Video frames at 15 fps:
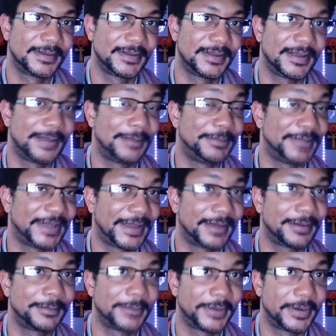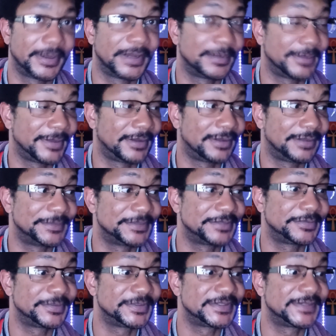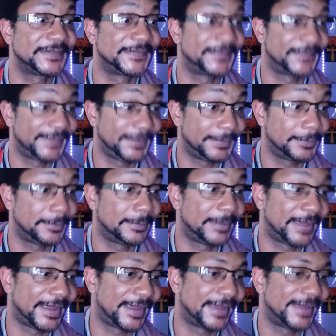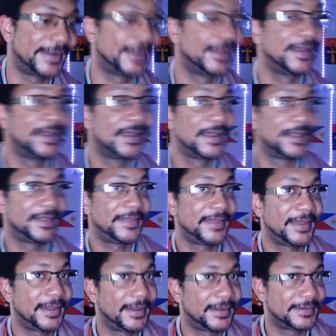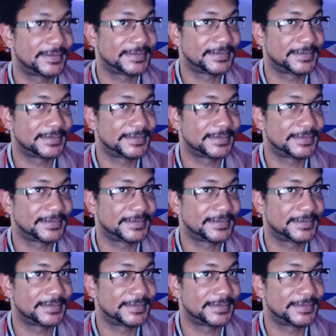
A black American male, I'm supposed to feel bad that